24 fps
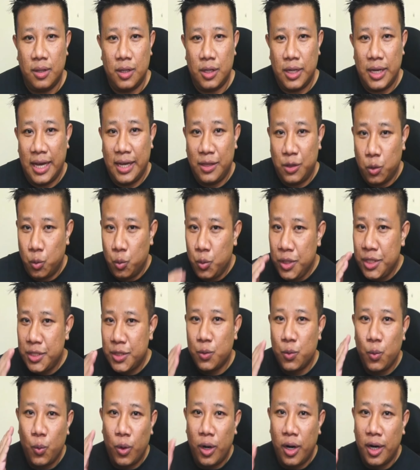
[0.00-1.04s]
And the
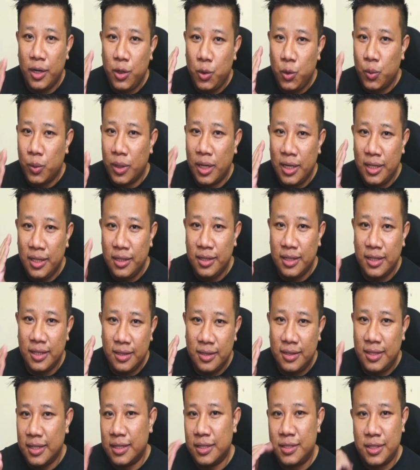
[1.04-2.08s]
reason why you really need
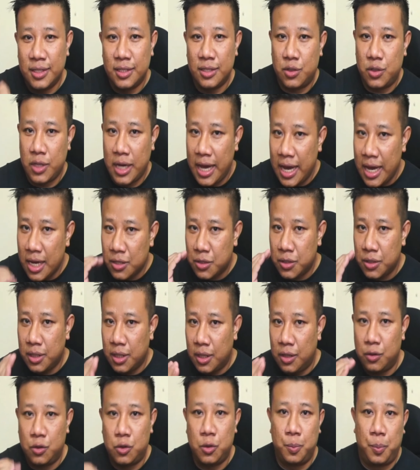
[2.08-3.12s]
this is, as an
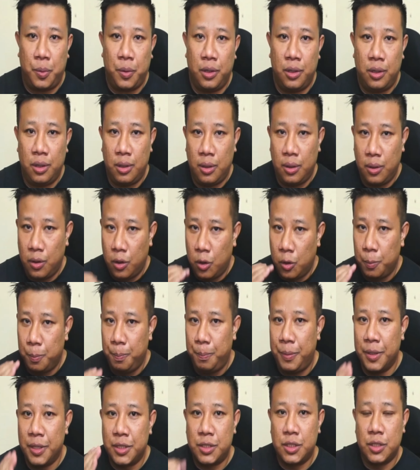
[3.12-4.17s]
entrepreneur or
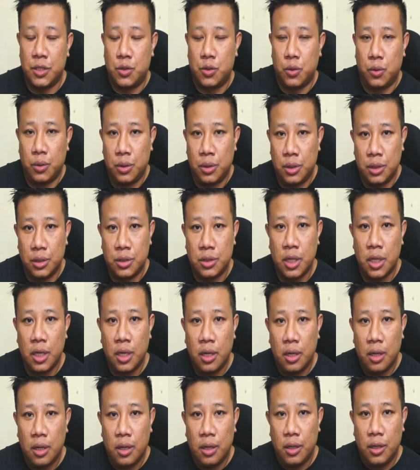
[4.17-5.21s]
business owners,
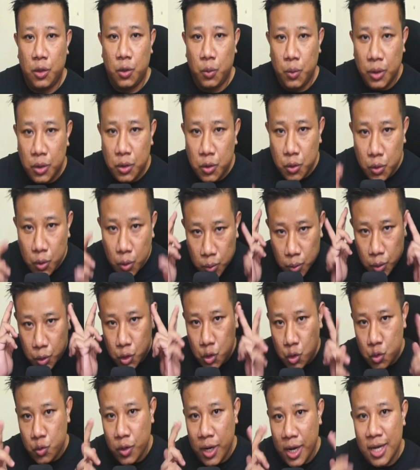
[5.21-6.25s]
you need to know the
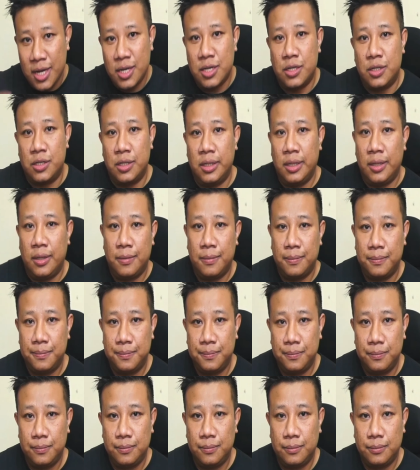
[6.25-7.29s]
strategy.
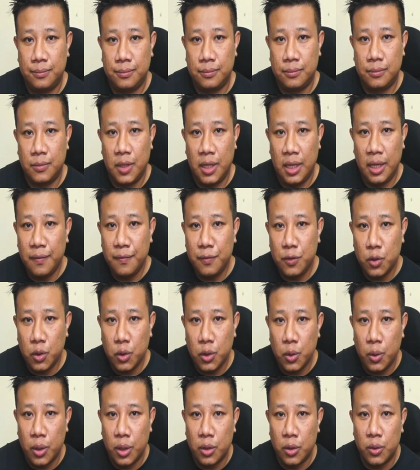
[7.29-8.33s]
Even though
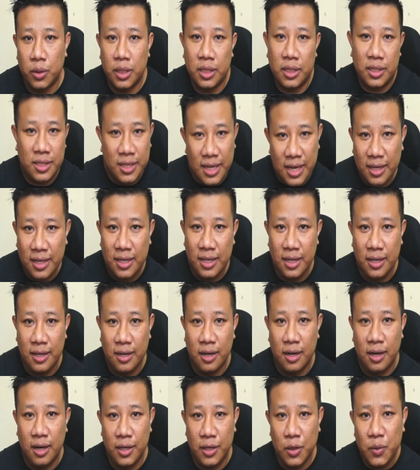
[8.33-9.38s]
you are not a techie
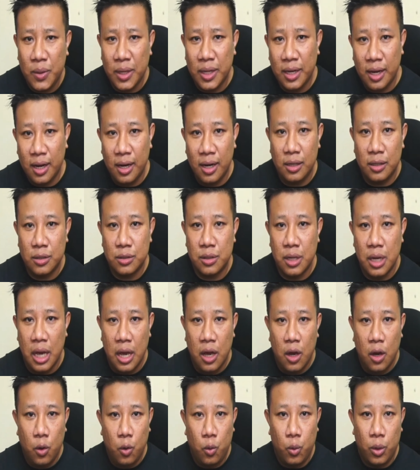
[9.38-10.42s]
guy, you can hire
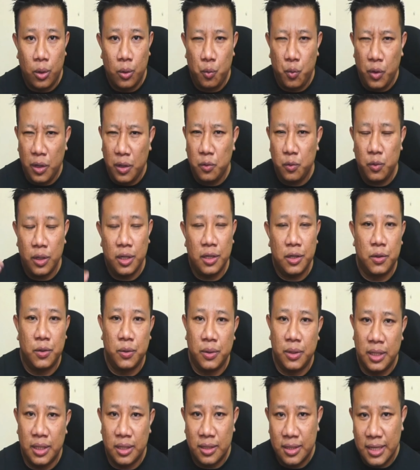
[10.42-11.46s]
who are really, really good
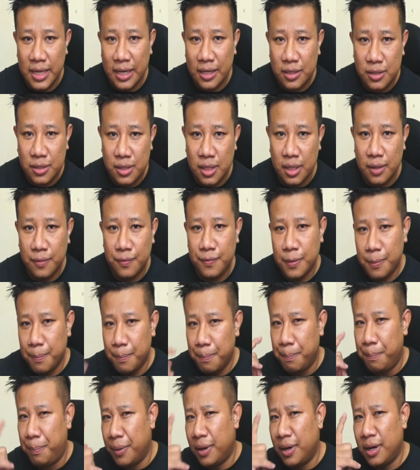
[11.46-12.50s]
in tech stuff,
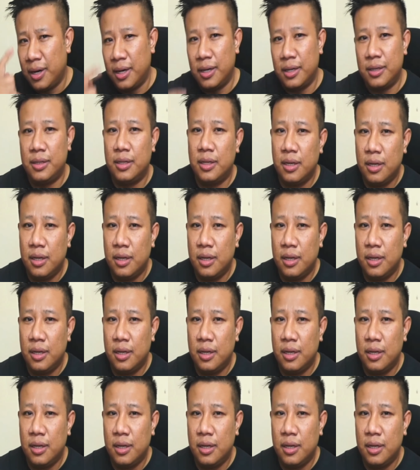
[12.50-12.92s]
but